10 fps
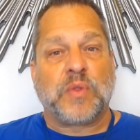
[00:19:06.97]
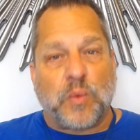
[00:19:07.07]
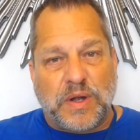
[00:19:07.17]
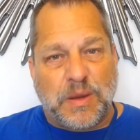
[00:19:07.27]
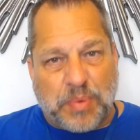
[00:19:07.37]

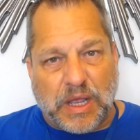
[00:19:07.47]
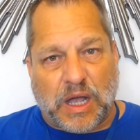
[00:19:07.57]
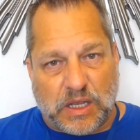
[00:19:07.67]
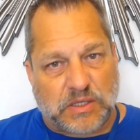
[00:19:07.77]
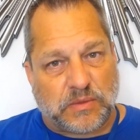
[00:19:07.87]
Wouldn't it be
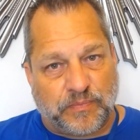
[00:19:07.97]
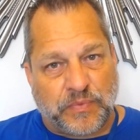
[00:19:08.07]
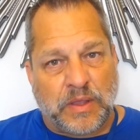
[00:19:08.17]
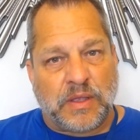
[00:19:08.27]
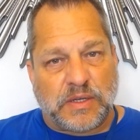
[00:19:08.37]
awesome
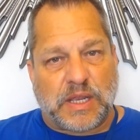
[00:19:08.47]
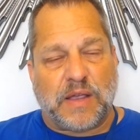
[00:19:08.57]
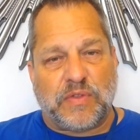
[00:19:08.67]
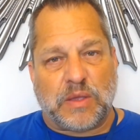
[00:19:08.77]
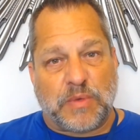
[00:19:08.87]
to
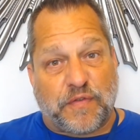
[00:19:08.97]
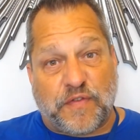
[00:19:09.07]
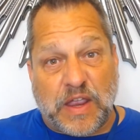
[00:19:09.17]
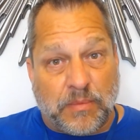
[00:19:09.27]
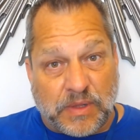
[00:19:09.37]
give them a
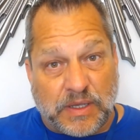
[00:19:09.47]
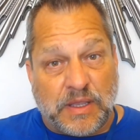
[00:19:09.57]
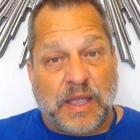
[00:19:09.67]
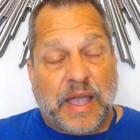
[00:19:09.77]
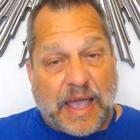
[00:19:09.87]
family
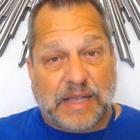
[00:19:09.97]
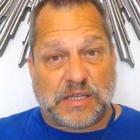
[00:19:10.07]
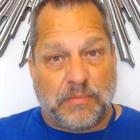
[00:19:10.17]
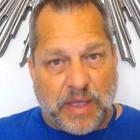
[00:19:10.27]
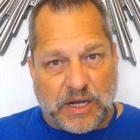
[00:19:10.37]

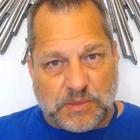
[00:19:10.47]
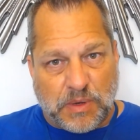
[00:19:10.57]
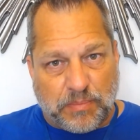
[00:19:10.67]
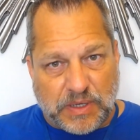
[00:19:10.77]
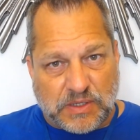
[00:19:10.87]
asset
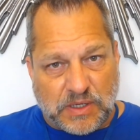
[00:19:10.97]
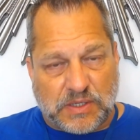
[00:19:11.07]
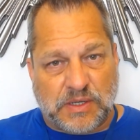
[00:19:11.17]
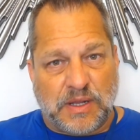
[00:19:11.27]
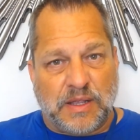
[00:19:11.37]
management business